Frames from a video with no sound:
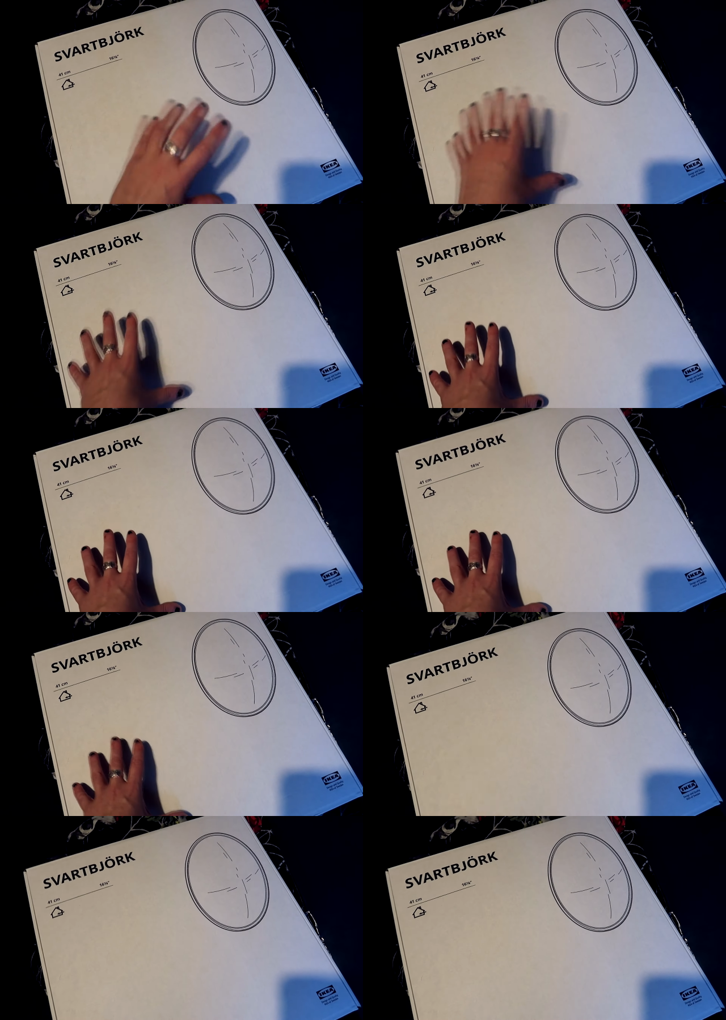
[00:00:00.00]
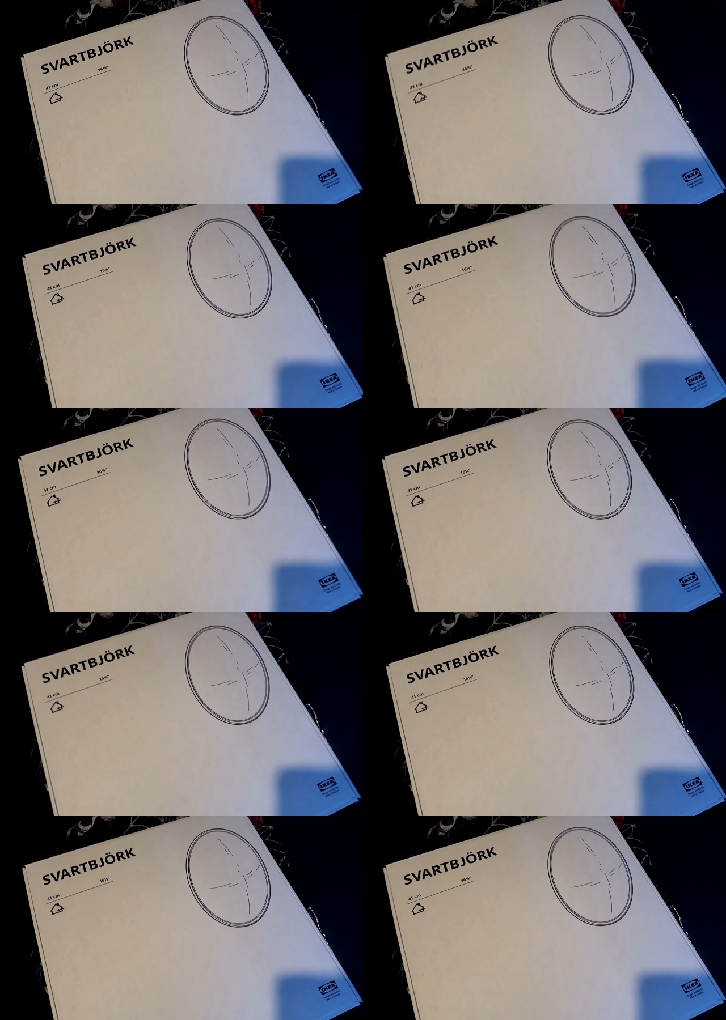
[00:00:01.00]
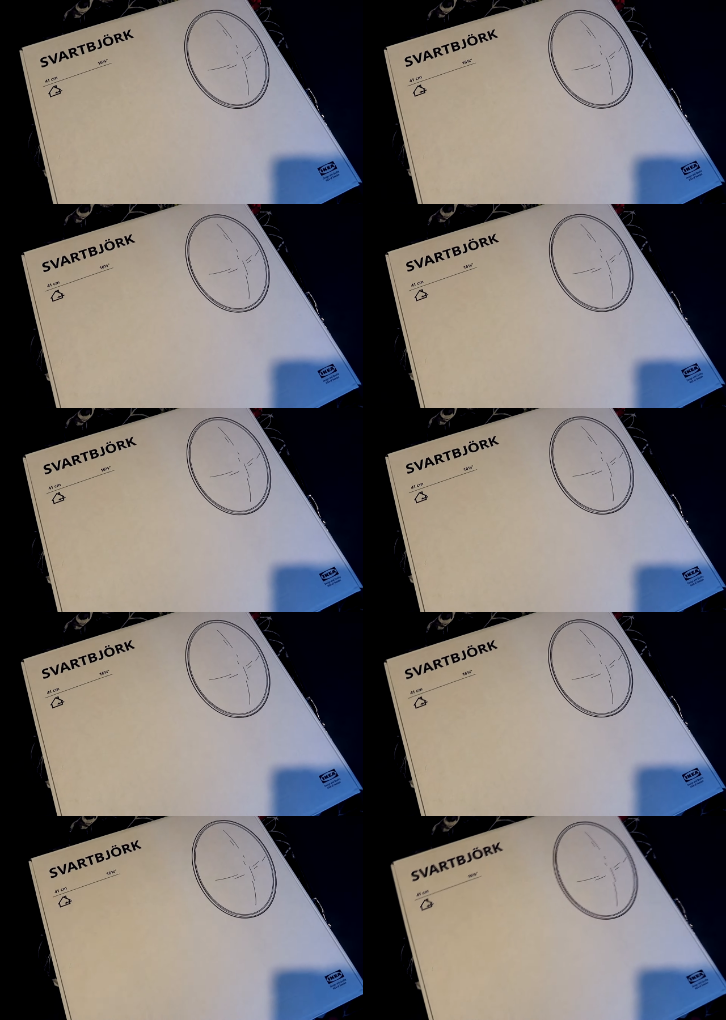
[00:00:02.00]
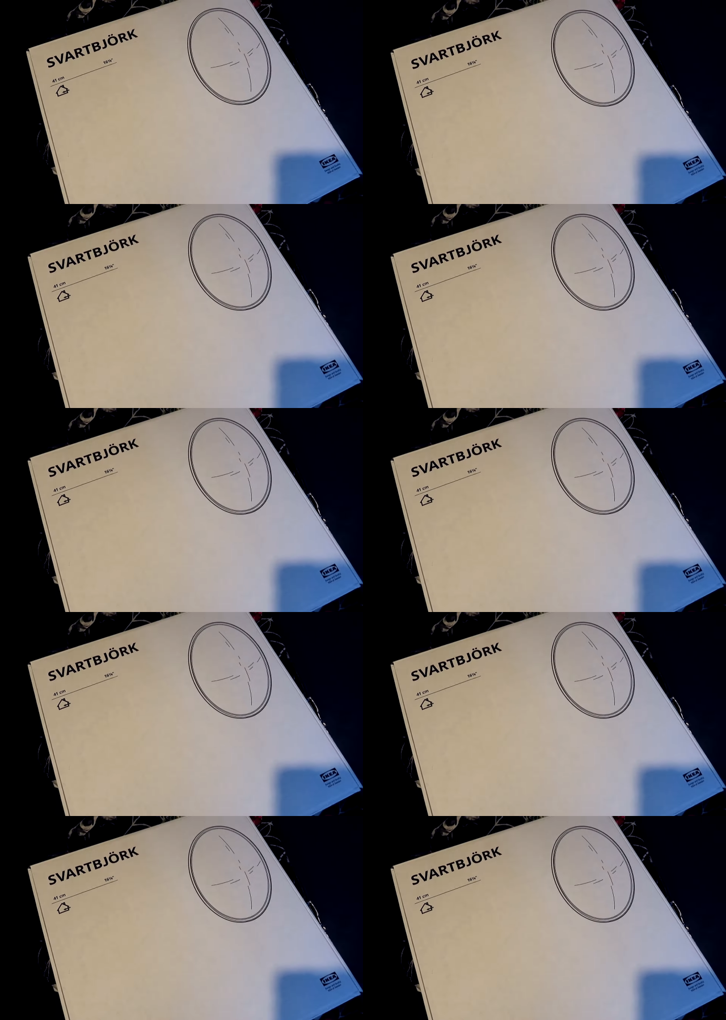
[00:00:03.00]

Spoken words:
[unreadable: no face in view]